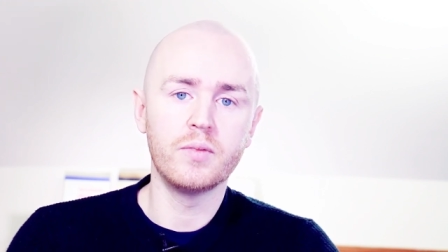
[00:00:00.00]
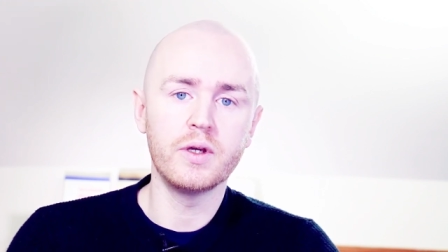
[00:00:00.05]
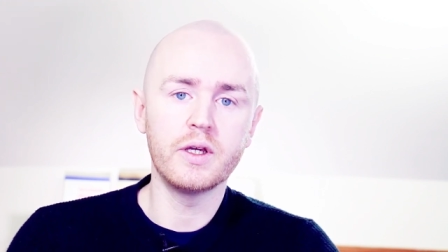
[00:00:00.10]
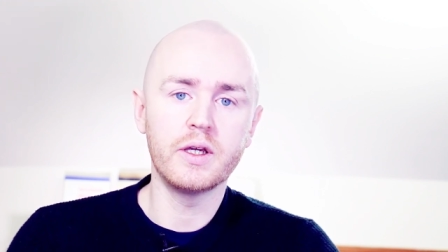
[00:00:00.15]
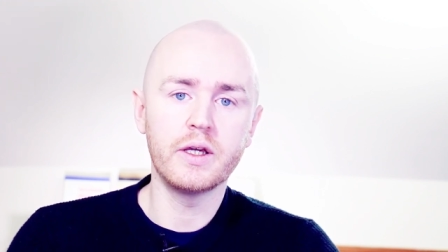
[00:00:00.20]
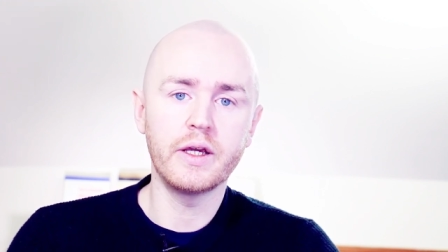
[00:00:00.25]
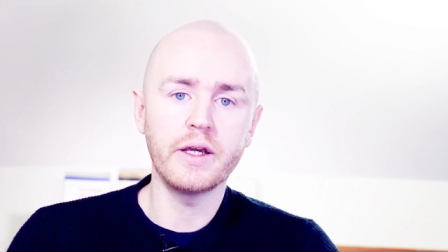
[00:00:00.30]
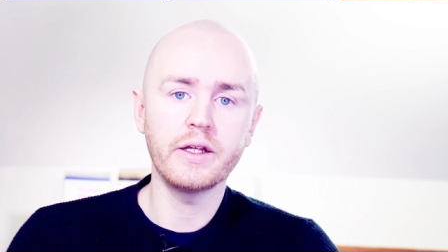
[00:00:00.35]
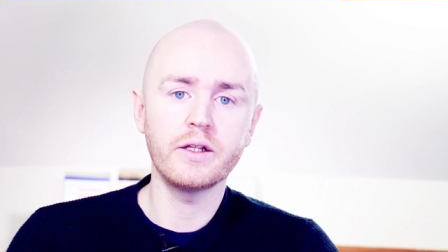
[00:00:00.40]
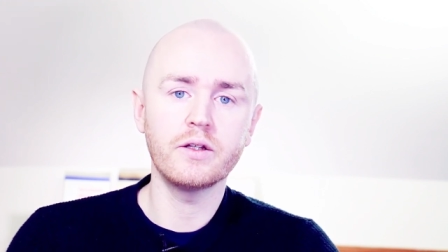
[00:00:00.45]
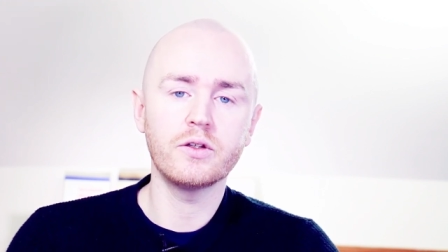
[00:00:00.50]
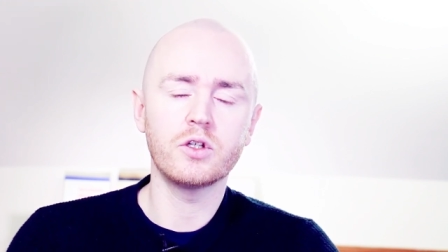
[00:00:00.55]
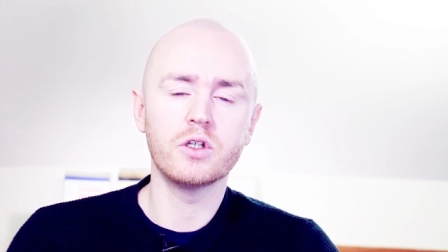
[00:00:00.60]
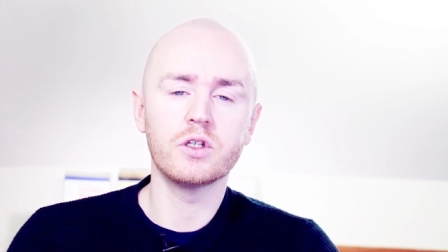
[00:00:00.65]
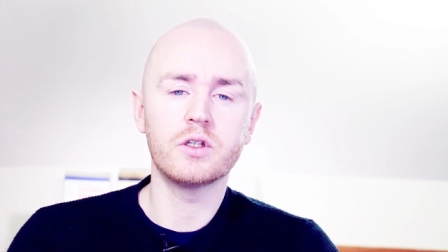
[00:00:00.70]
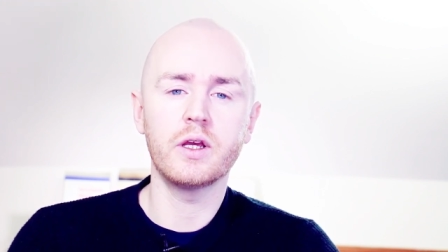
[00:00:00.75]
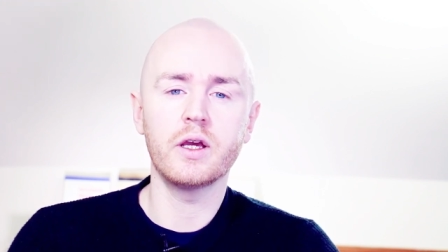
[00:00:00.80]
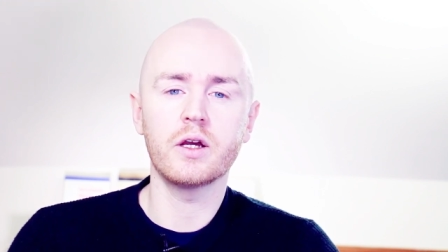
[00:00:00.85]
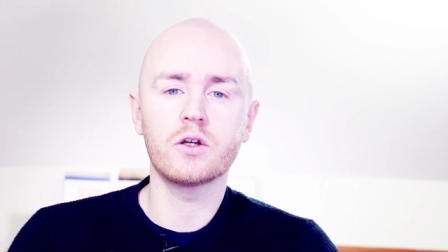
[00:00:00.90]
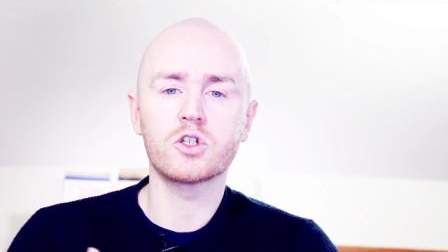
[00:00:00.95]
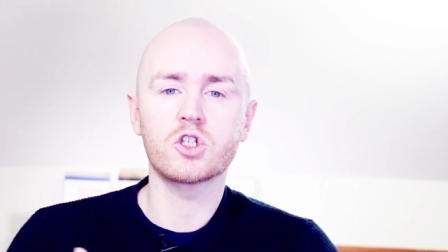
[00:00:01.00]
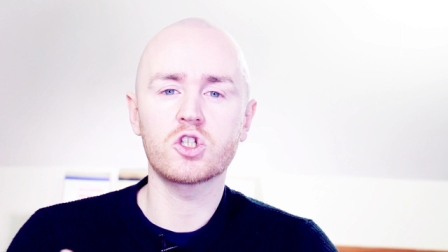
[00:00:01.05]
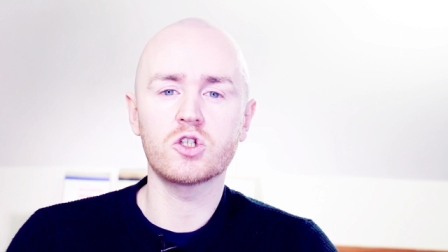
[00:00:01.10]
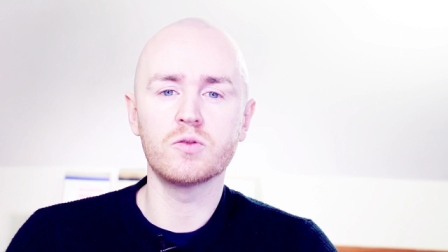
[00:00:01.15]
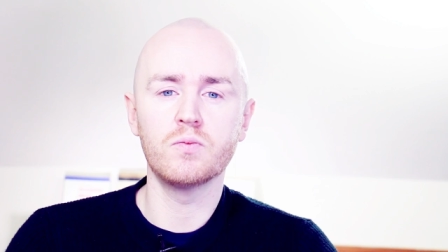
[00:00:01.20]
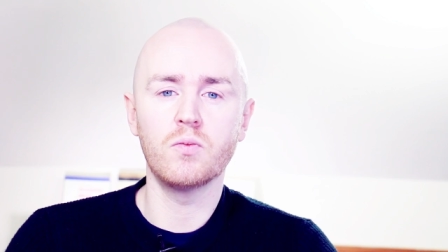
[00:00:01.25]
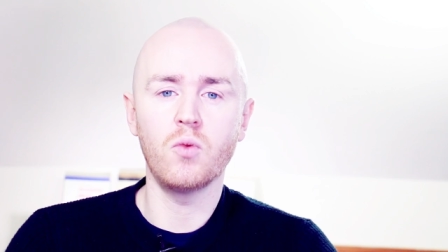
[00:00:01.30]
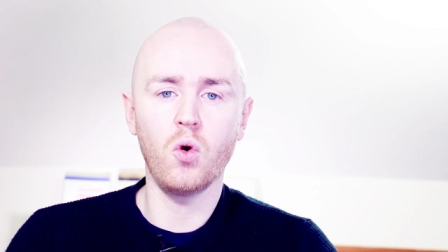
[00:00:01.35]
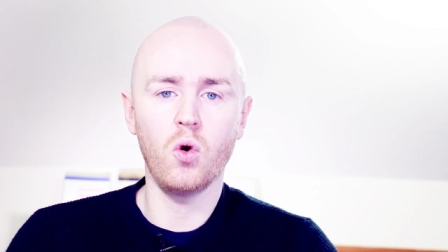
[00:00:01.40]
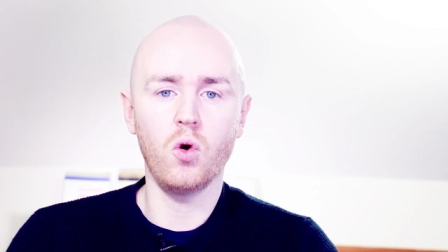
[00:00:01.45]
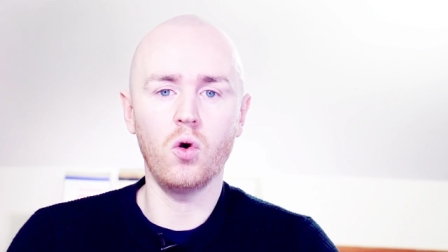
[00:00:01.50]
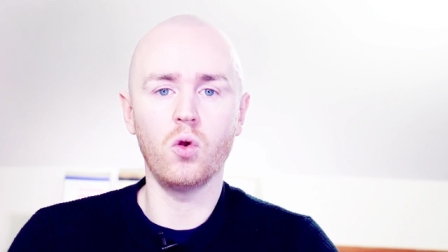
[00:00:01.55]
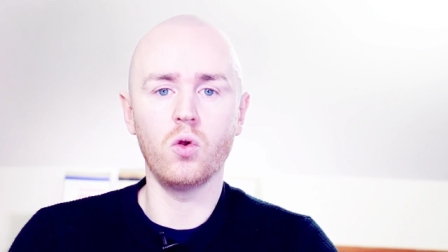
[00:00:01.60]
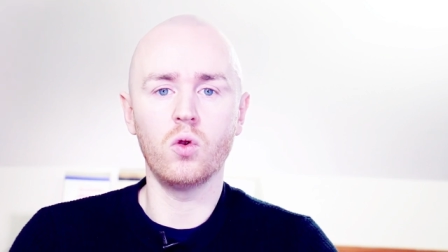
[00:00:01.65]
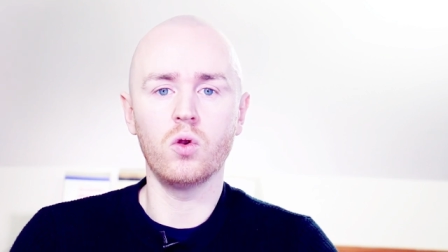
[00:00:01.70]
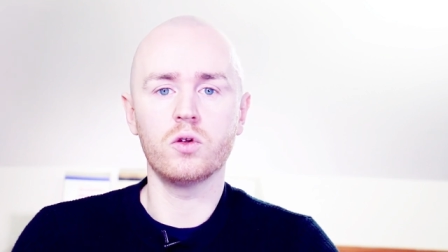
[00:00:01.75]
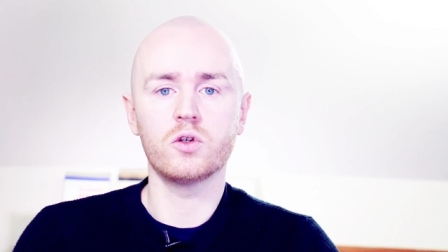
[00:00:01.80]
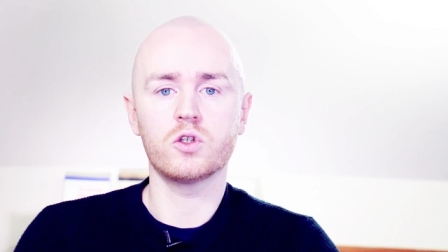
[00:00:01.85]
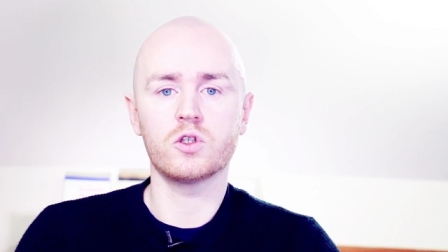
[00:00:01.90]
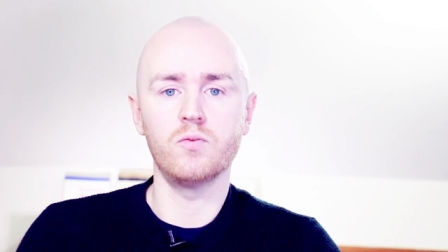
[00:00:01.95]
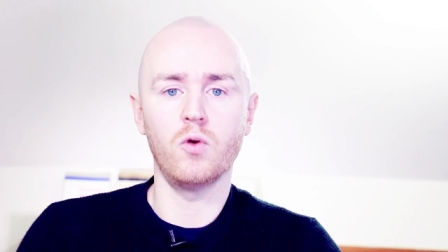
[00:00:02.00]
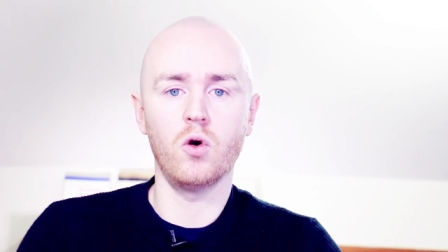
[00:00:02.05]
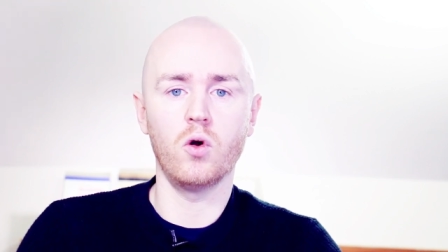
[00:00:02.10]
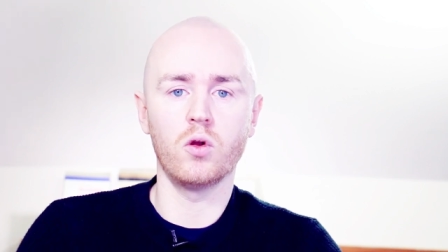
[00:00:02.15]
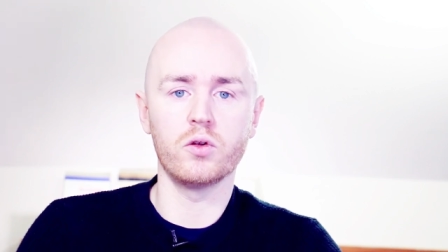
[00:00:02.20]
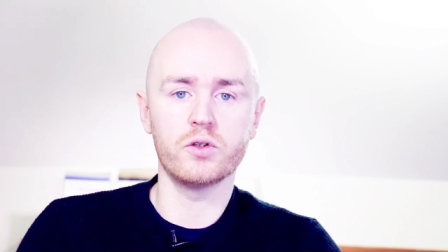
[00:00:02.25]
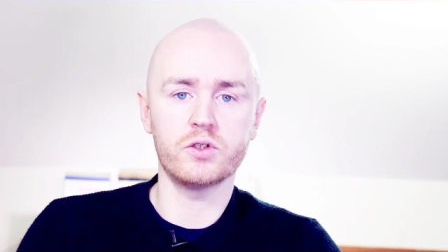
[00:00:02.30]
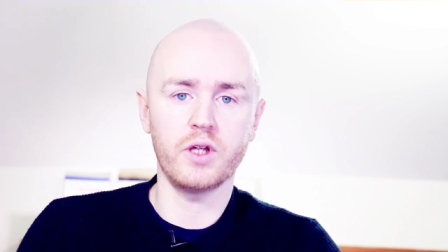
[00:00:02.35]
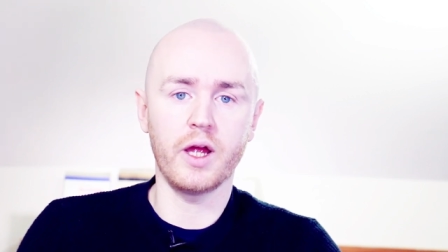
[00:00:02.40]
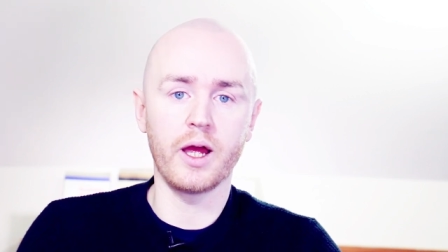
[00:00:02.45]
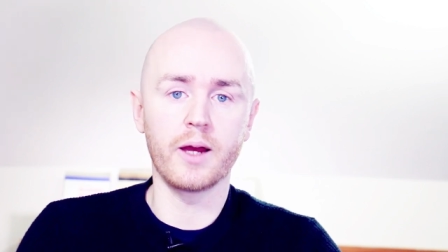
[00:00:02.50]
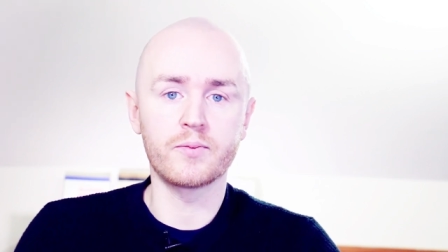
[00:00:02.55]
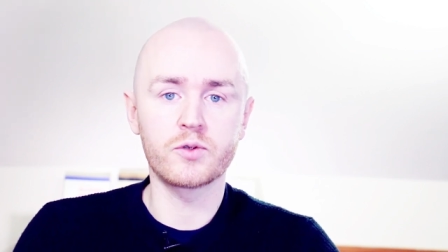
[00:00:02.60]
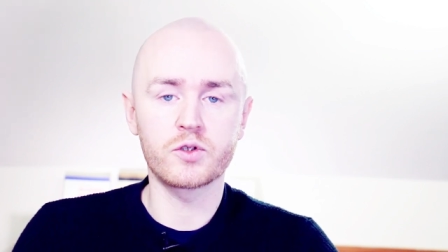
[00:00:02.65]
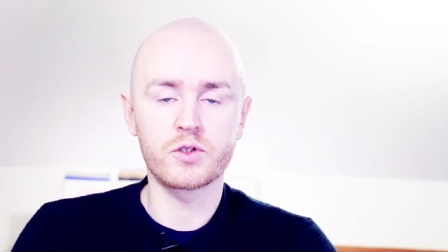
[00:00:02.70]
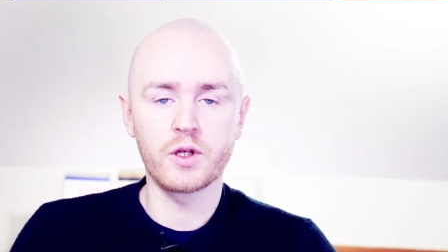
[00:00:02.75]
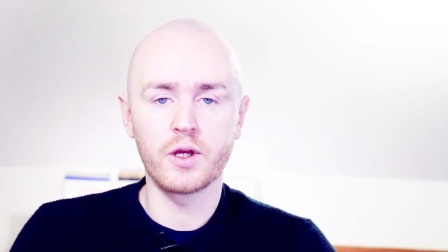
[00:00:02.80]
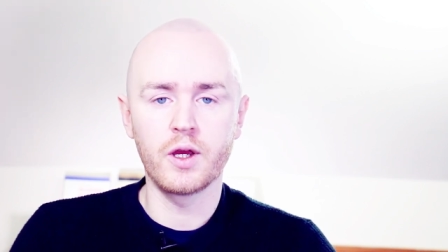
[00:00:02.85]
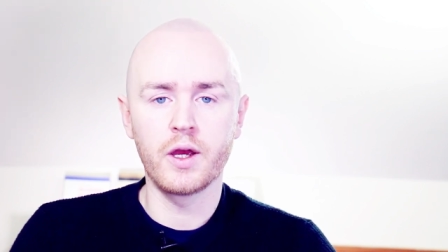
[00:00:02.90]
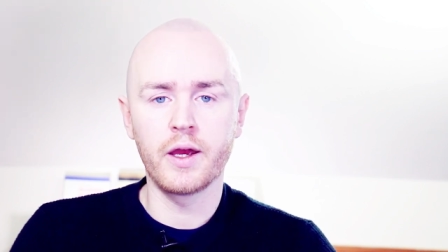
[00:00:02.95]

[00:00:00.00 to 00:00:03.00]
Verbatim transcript: begin to take small steps